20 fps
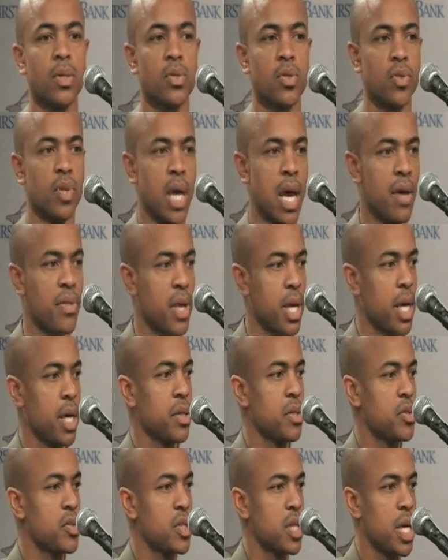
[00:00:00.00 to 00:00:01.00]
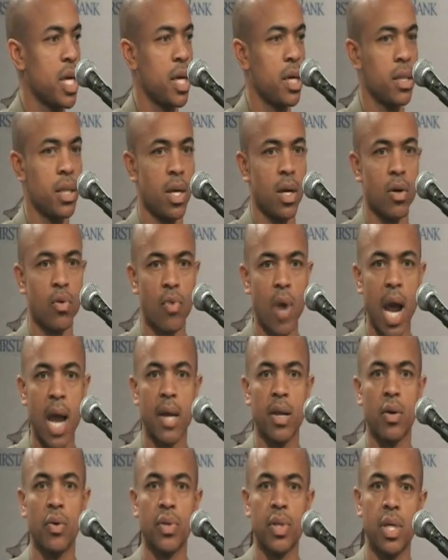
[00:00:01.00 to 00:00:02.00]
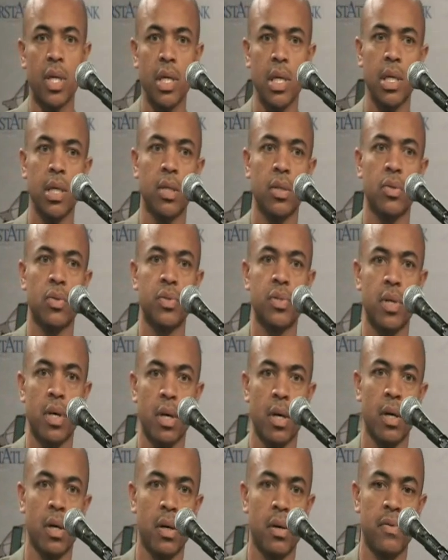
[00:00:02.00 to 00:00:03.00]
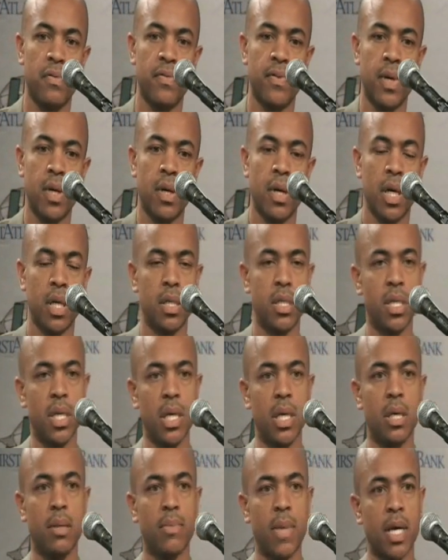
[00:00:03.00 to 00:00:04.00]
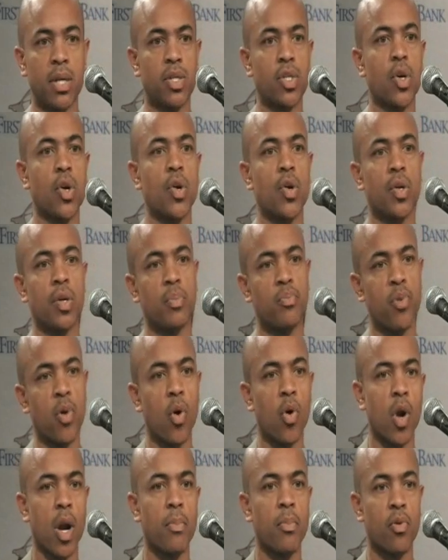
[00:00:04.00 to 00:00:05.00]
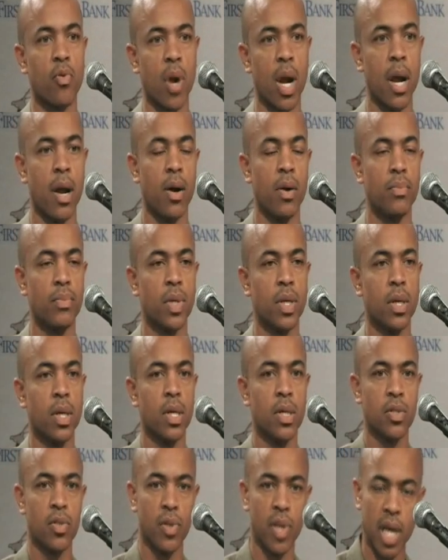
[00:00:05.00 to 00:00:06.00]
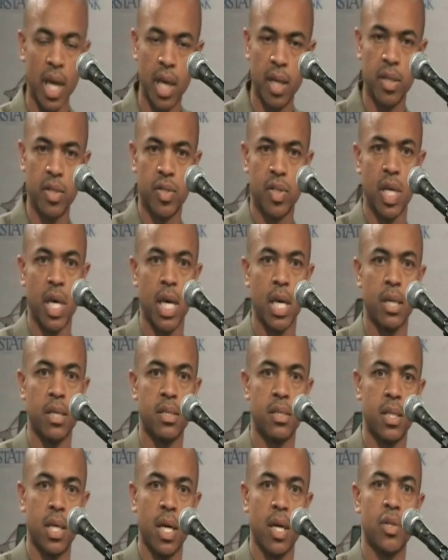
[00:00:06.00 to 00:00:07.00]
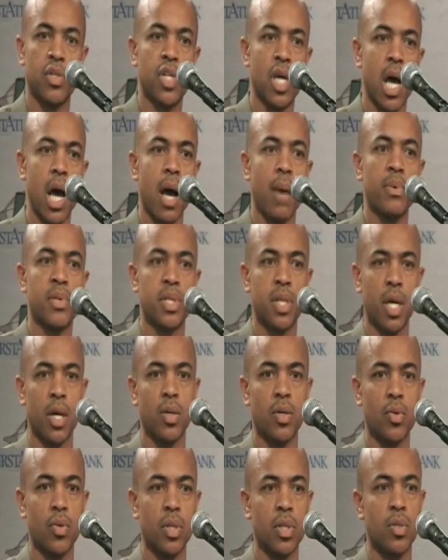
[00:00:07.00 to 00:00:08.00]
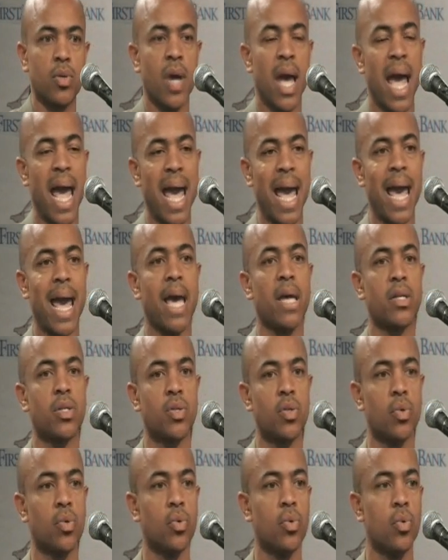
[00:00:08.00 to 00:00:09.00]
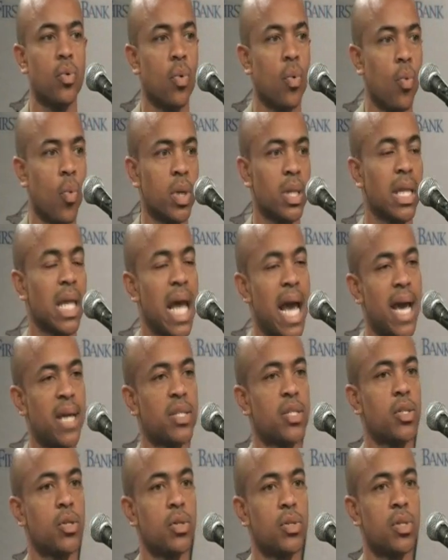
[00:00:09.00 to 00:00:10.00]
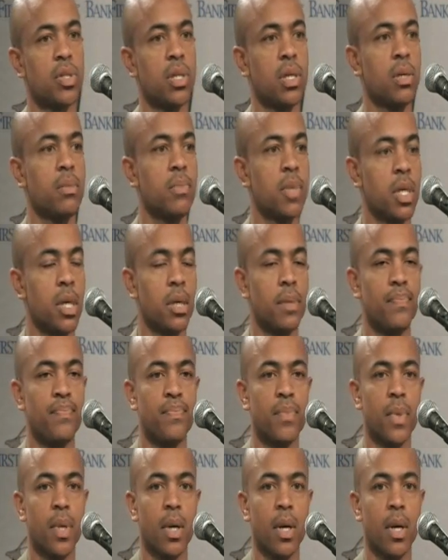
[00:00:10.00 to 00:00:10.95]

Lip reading: So now they understand they are riding on the heels of a team that turned the program around. So they understand it's their job, it's their duty to add to what last year's team did.